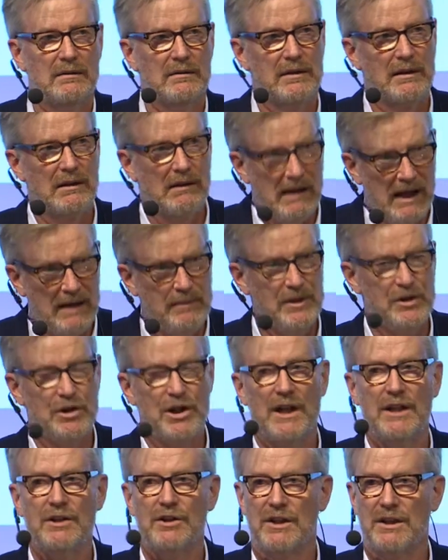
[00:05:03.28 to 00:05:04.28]
climate
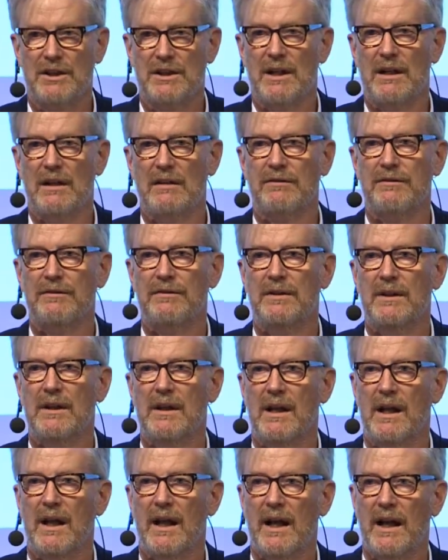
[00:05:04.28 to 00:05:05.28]
change itself
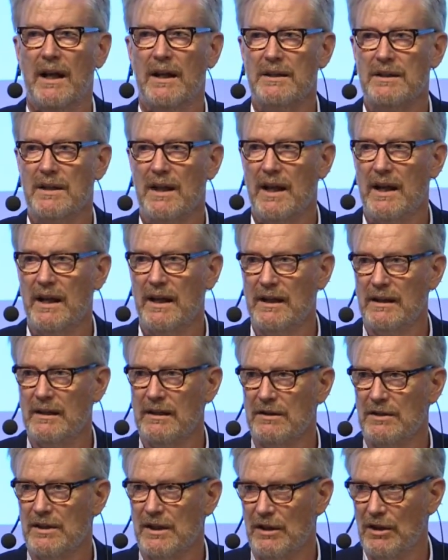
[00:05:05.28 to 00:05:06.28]
as
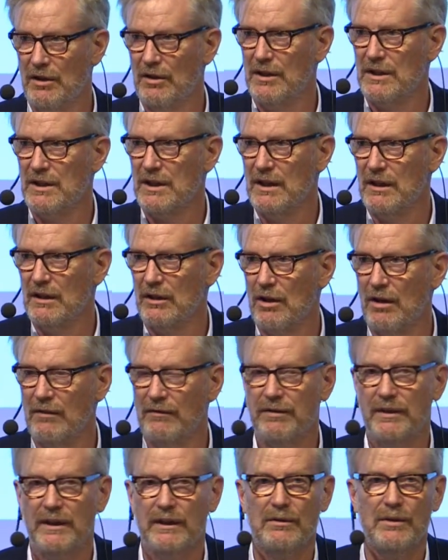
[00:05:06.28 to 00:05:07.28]
a security and
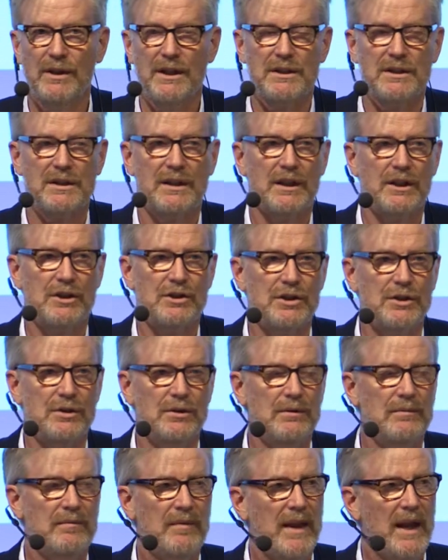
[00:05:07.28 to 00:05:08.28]
conflict risk issue.
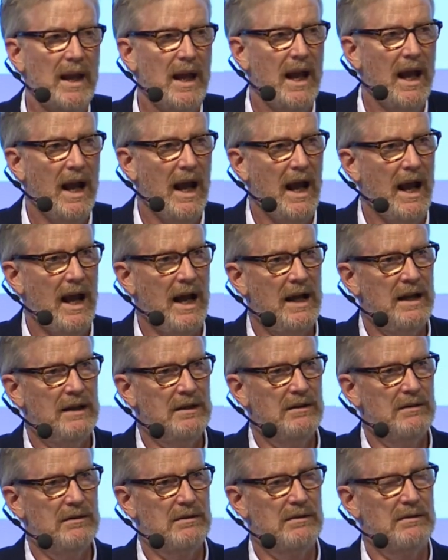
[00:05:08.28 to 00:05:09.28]

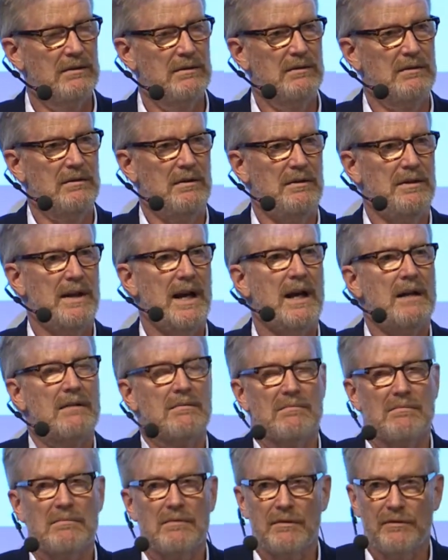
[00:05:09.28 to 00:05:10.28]
And that
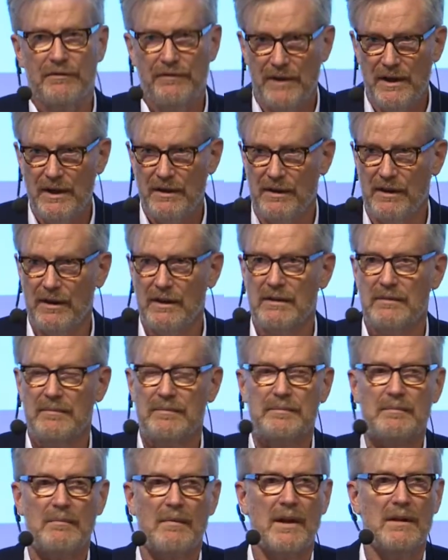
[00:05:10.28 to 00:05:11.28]
further
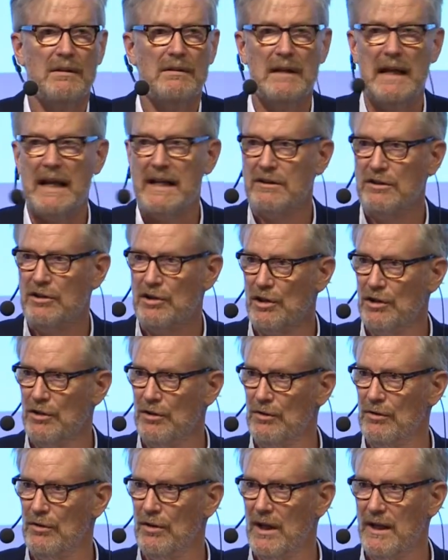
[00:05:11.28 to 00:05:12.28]
led
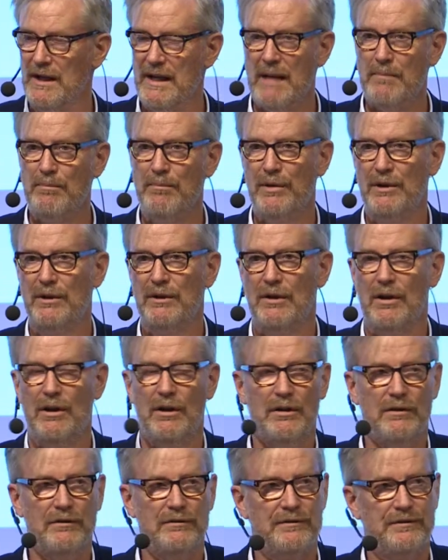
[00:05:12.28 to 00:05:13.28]
to a number
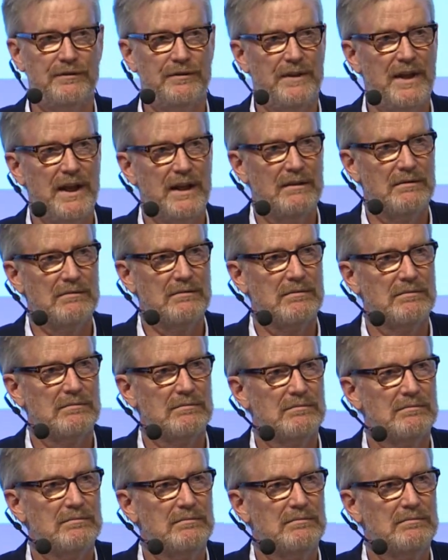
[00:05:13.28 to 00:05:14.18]
of then